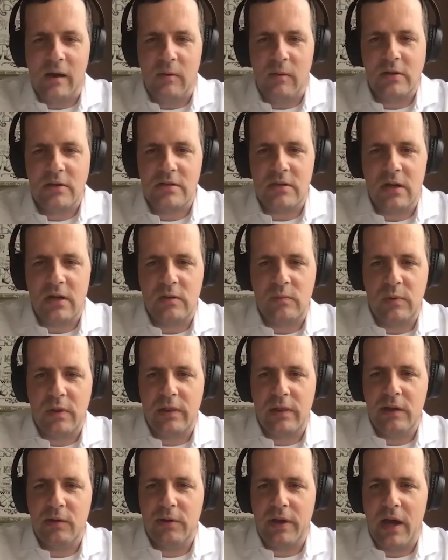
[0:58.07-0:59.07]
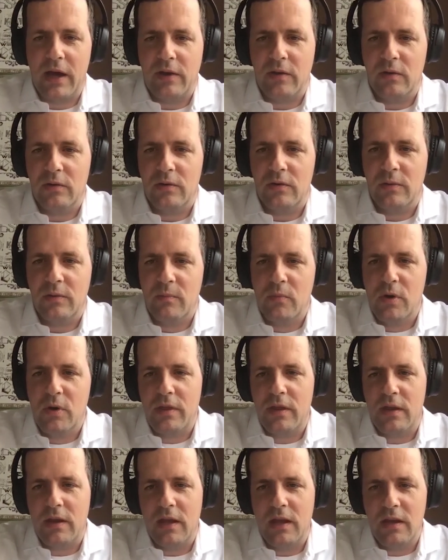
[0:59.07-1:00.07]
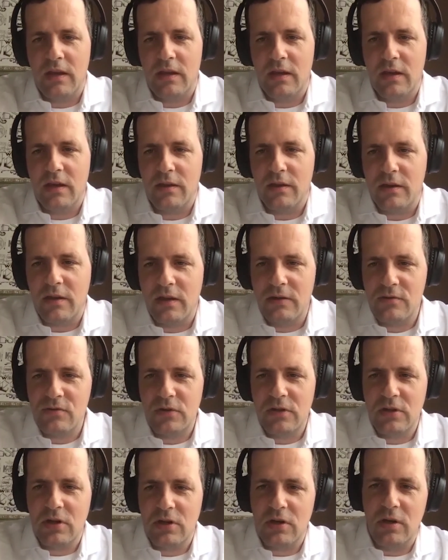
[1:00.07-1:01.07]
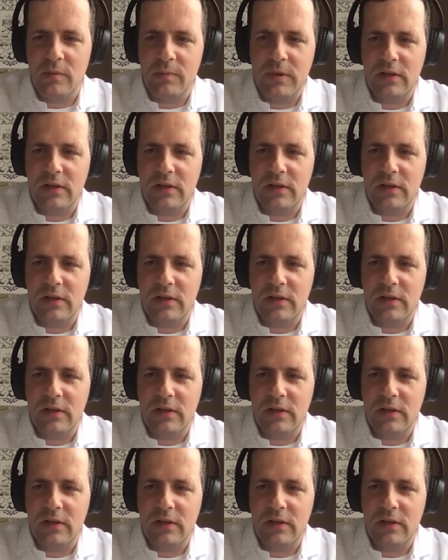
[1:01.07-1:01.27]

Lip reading: want to start with Leonardo. More than any other country in Europe,